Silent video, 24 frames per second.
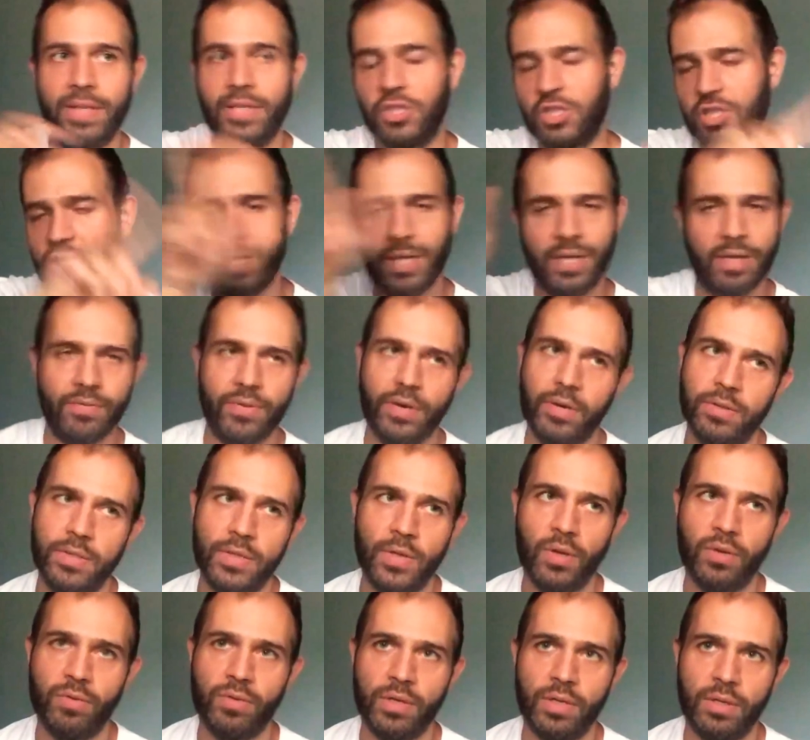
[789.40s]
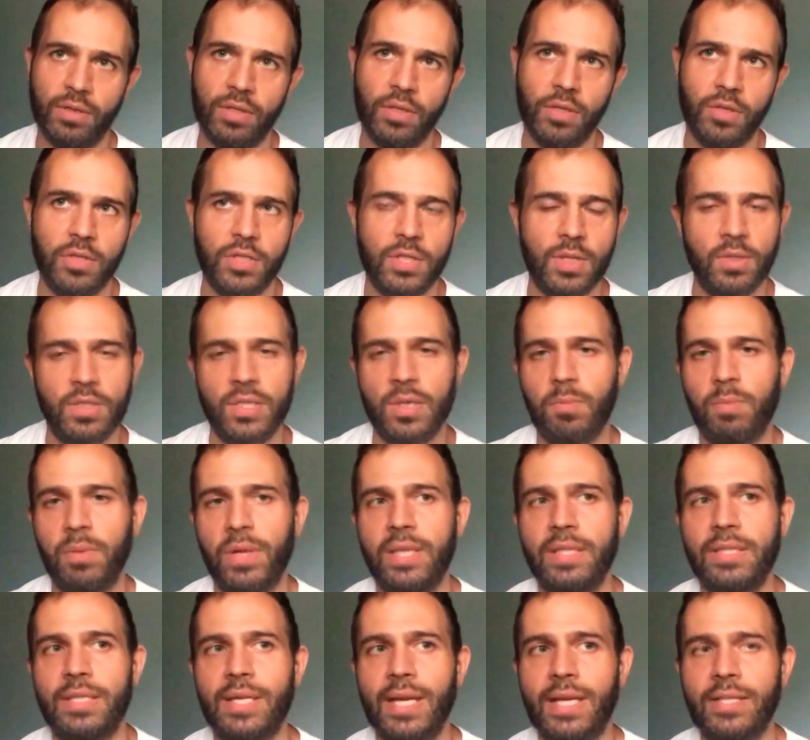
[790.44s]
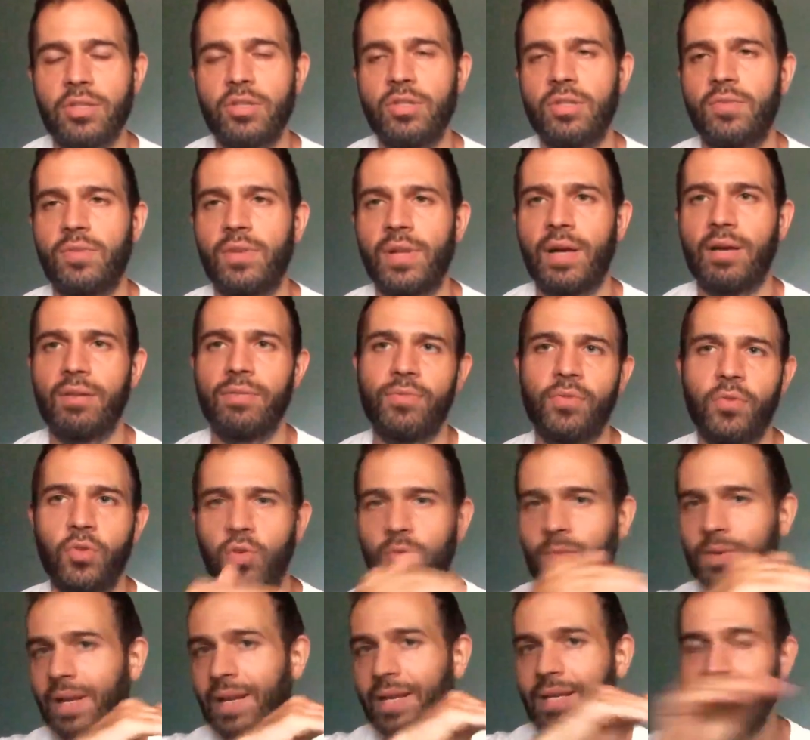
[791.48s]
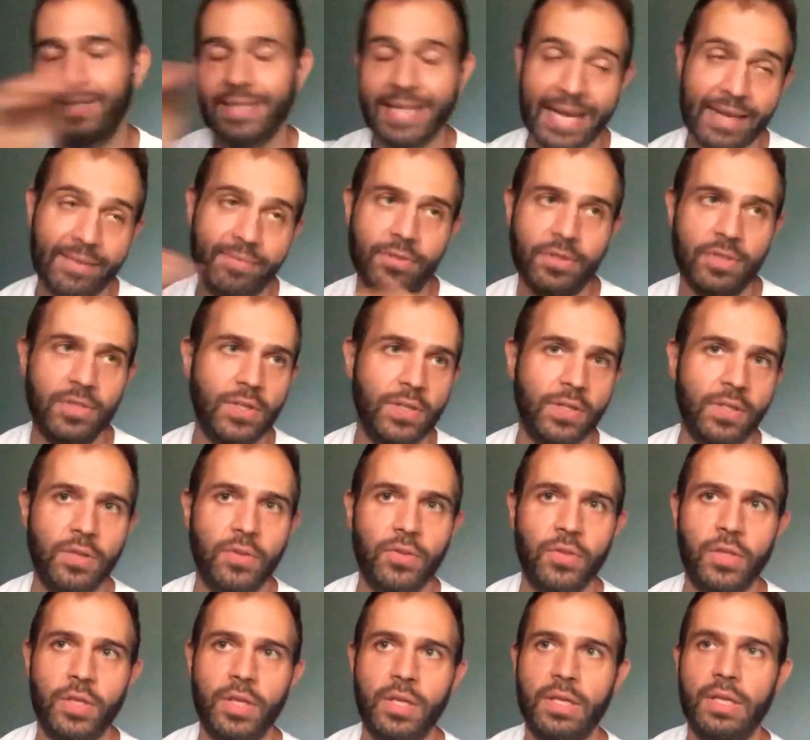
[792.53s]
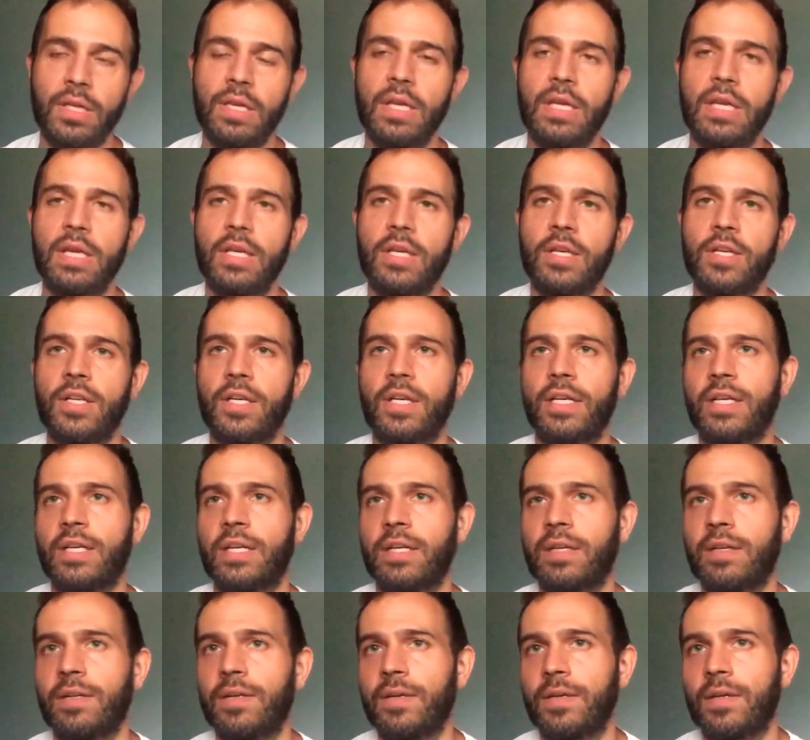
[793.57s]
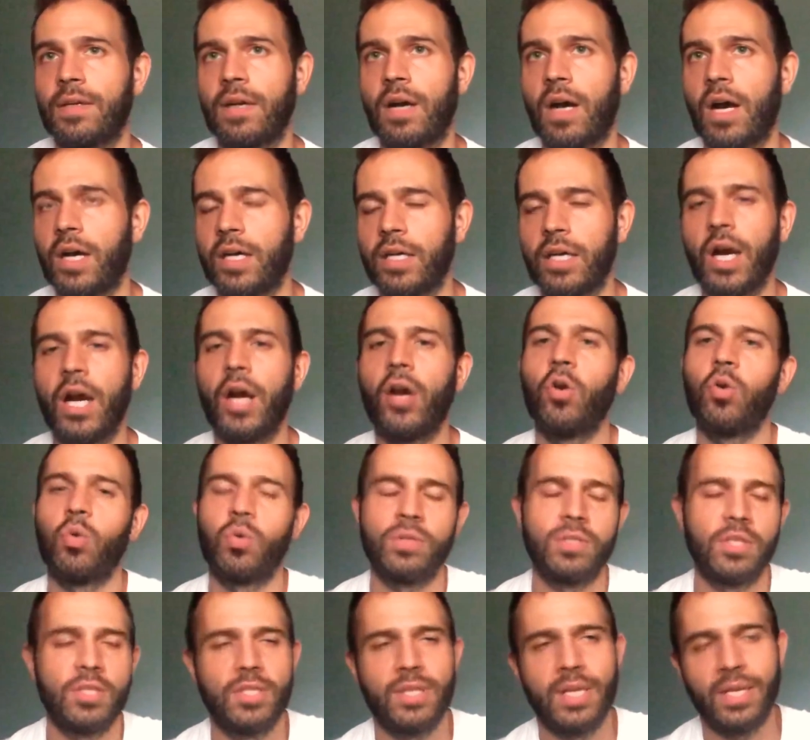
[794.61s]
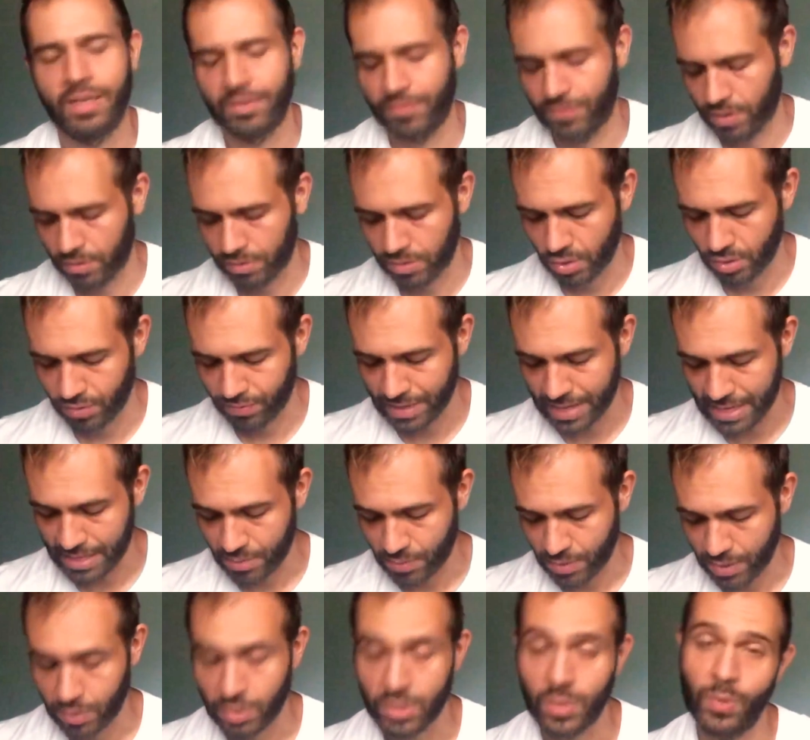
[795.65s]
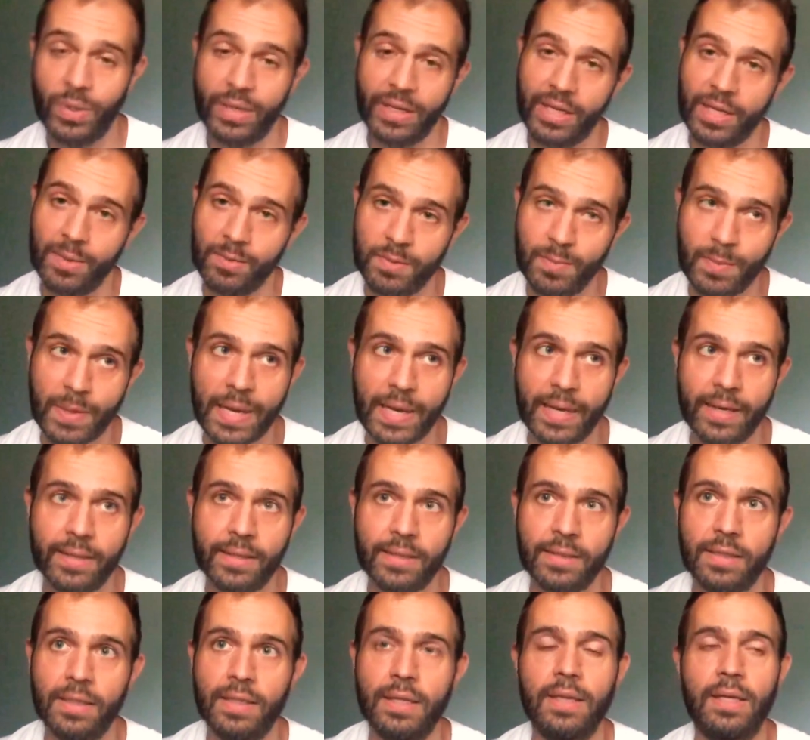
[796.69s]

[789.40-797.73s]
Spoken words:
then just take a photo of it. So some places ask you to fill out a form and list every single thing. I always just take a photo of it anyway, so when it comes back